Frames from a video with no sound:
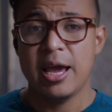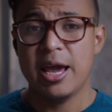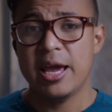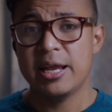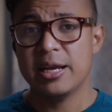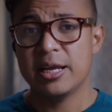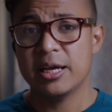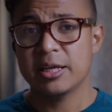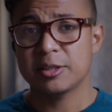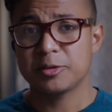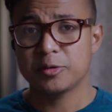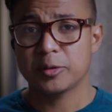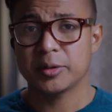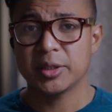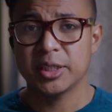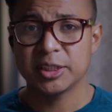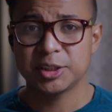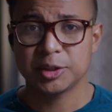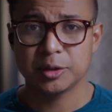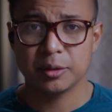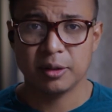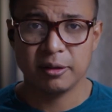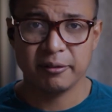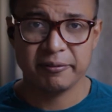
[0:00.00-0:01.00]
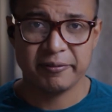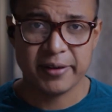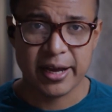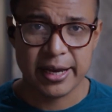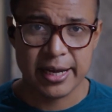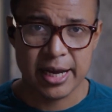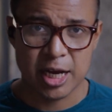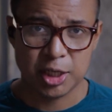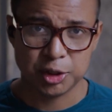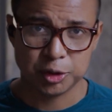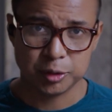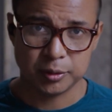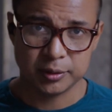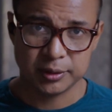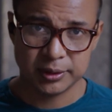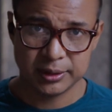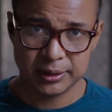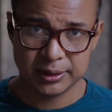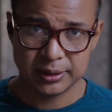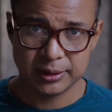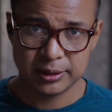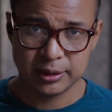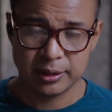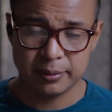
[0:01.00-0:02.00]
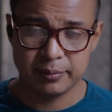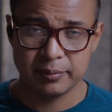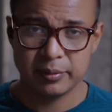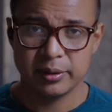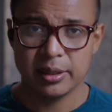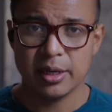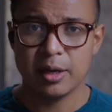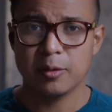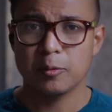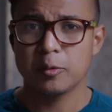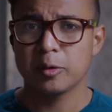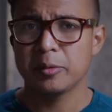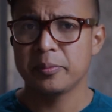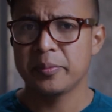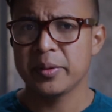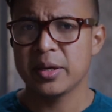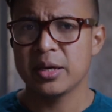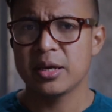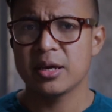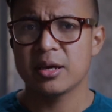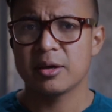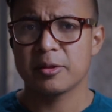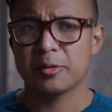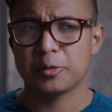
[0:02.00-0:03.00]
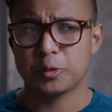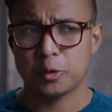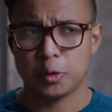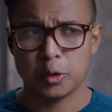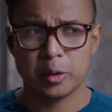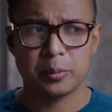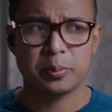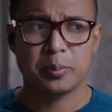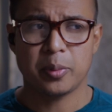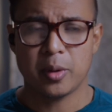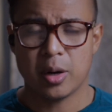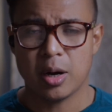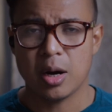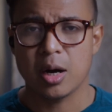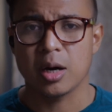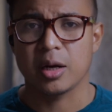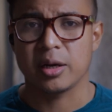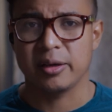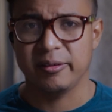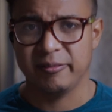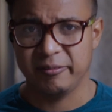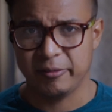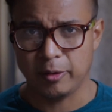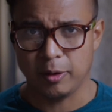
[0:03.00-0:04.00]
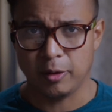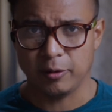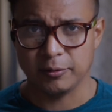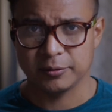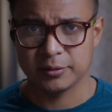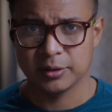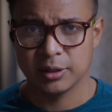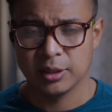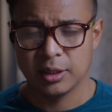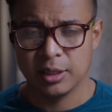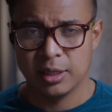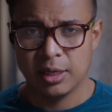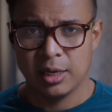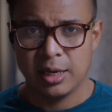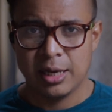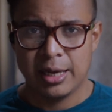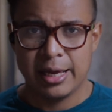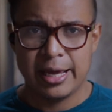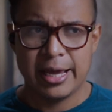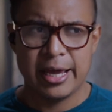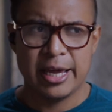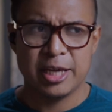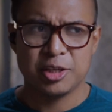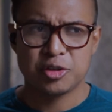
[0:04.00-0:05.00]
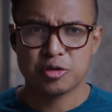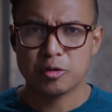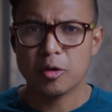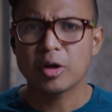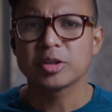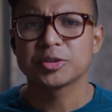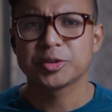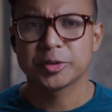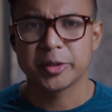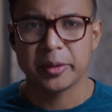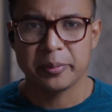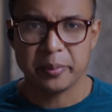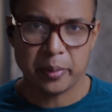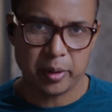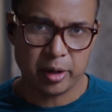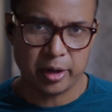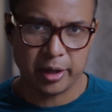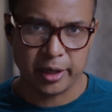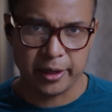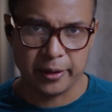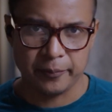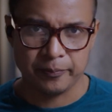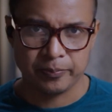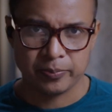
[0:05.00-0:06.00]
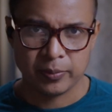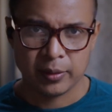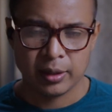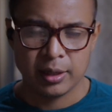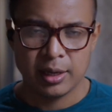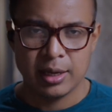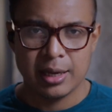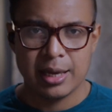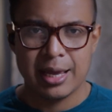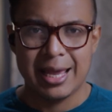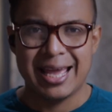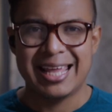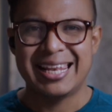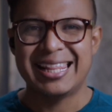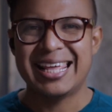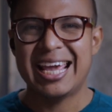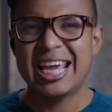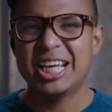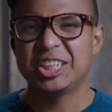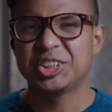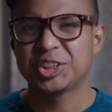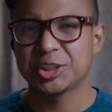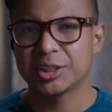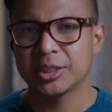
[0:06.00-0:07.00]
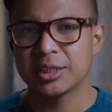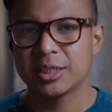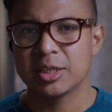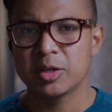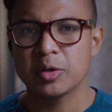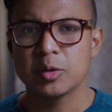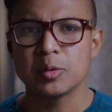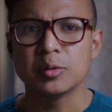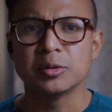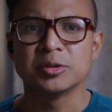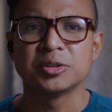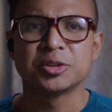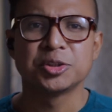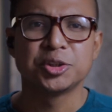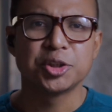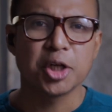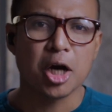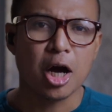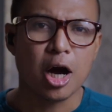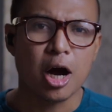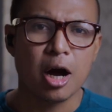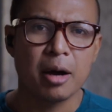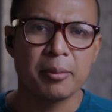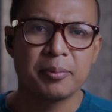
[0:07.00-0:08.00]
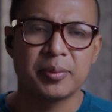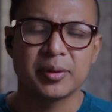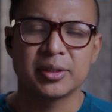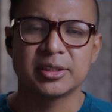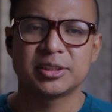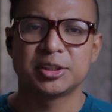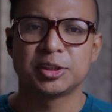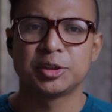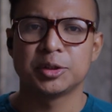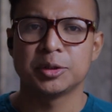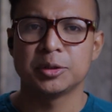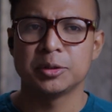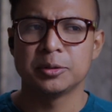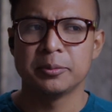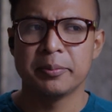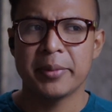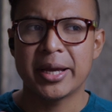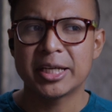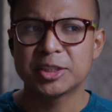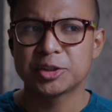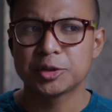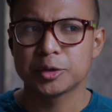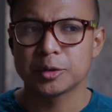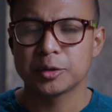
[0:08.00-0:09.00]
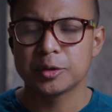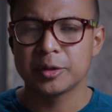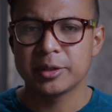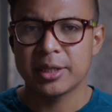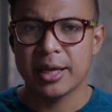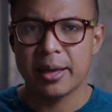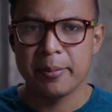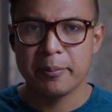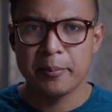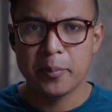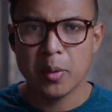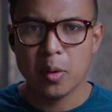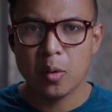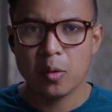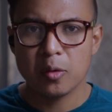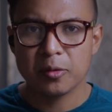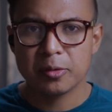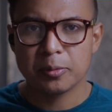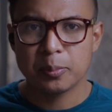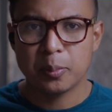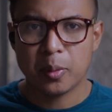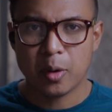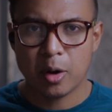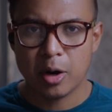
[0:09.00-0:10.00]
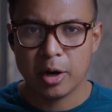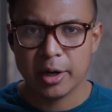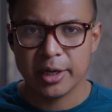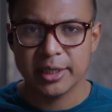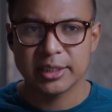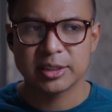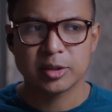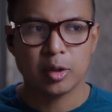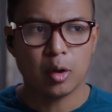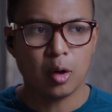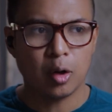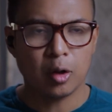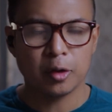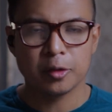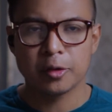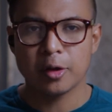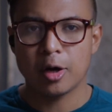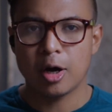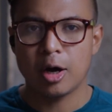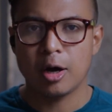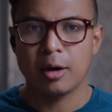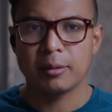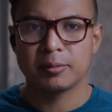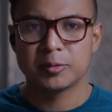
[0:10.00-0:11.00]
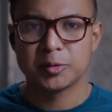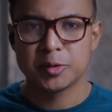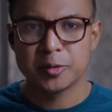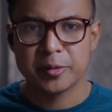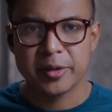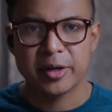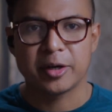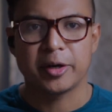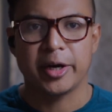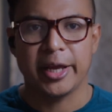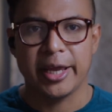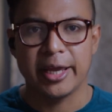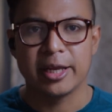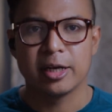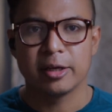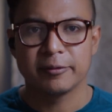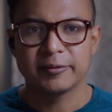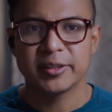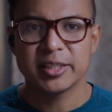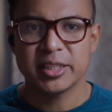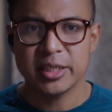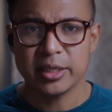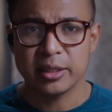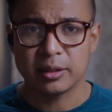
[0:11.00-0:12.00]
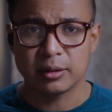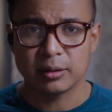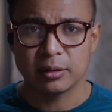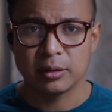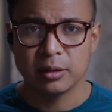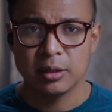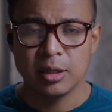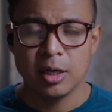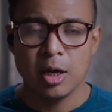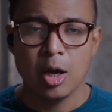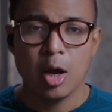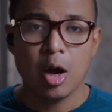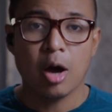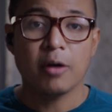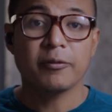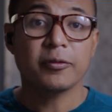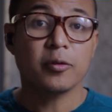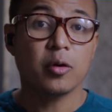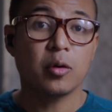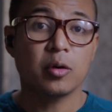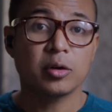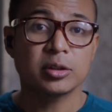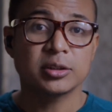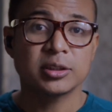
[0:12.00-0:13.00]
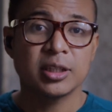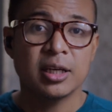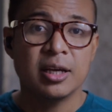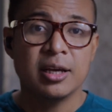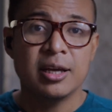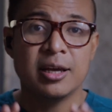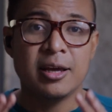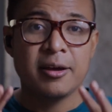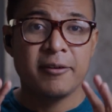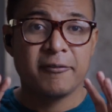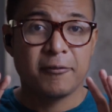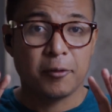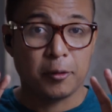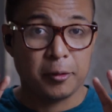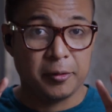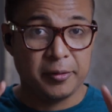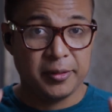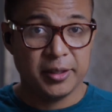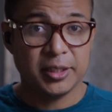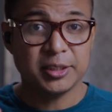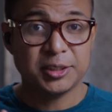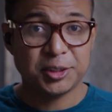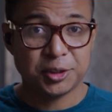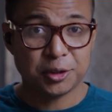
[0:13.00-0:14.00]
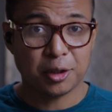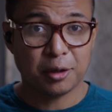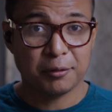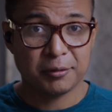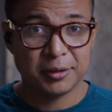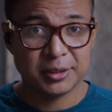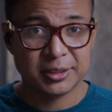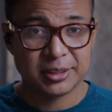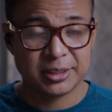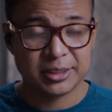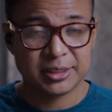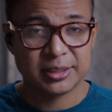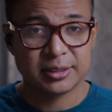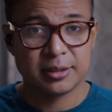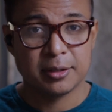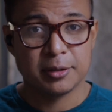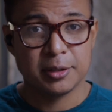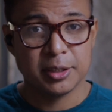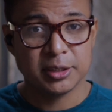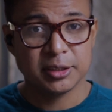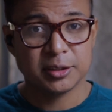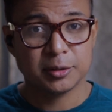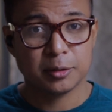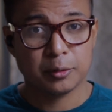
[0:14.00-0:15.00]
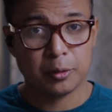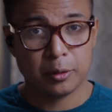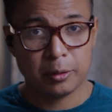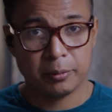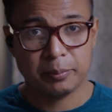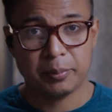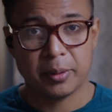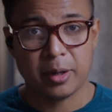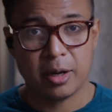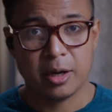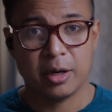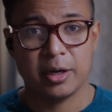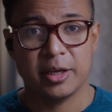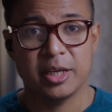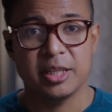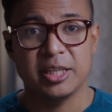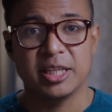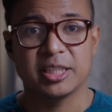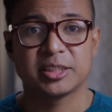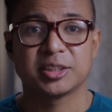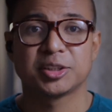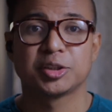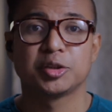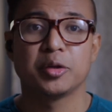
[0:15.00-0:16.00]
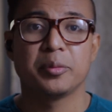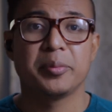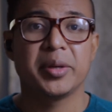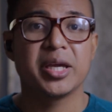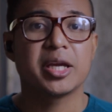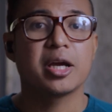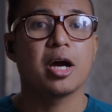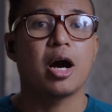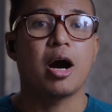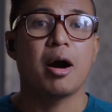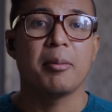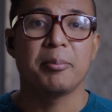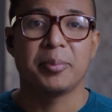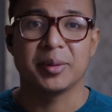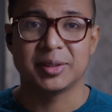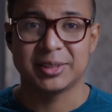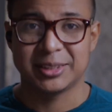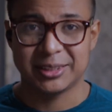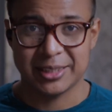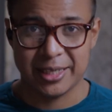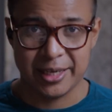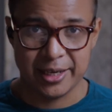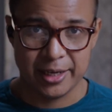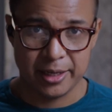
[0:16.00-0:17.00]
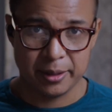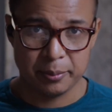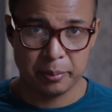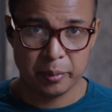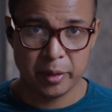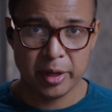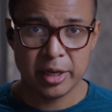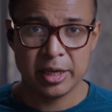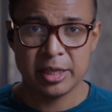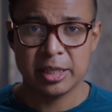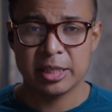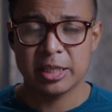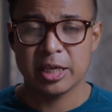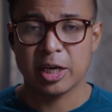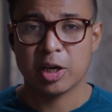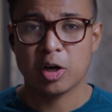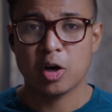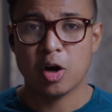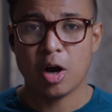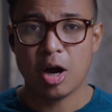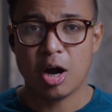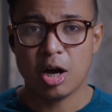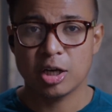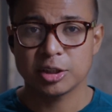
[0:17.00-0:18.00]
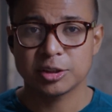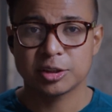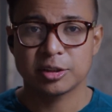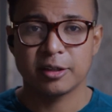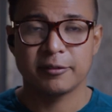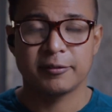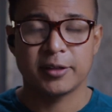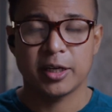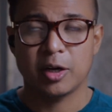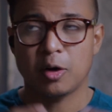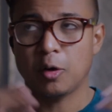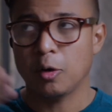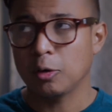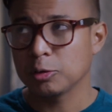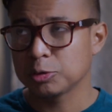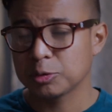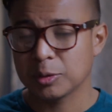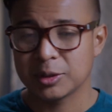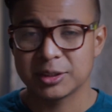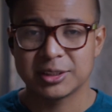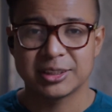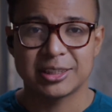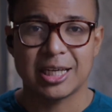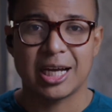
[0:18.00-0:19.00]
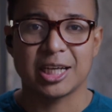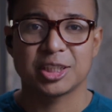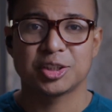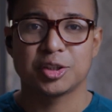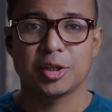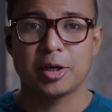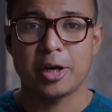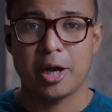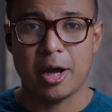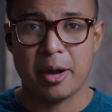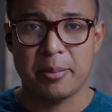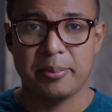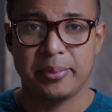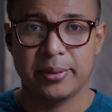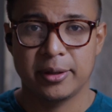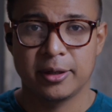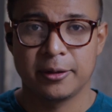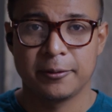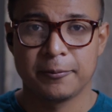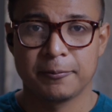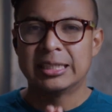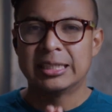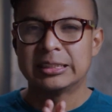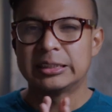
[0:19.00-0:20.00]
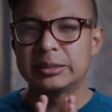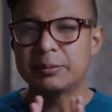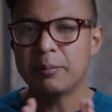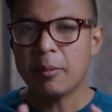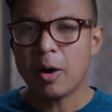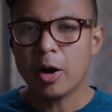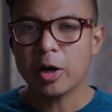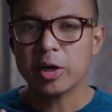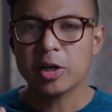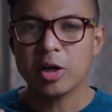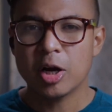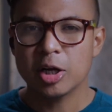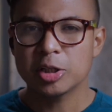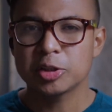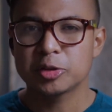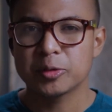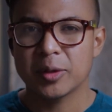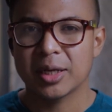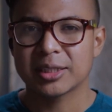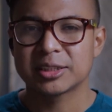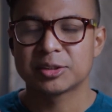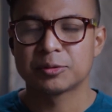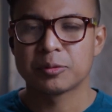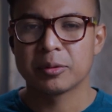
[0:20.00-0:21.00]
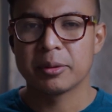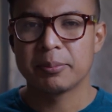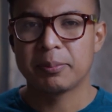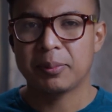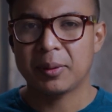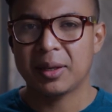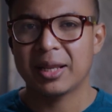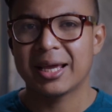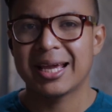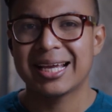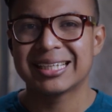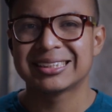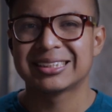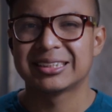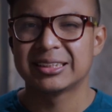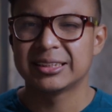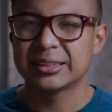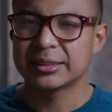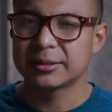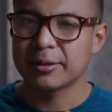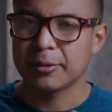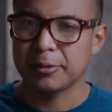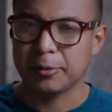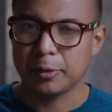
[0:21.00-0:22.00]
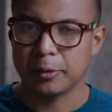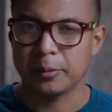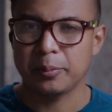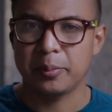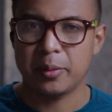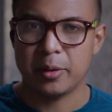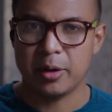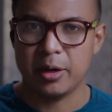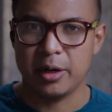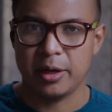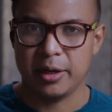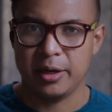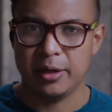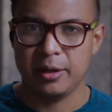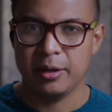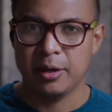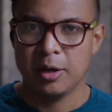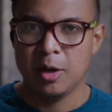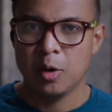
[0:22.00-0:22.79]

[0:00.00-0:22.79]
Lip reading: In a traditional financial system, there would be a third party involved, a trusted party, an agent whose job is to make sure that both parties hold up to their end of the deal. Of course, for these services, this third party needs to be compensated, bringing the cost of the whole transaction up. Smart contracts replace this third party.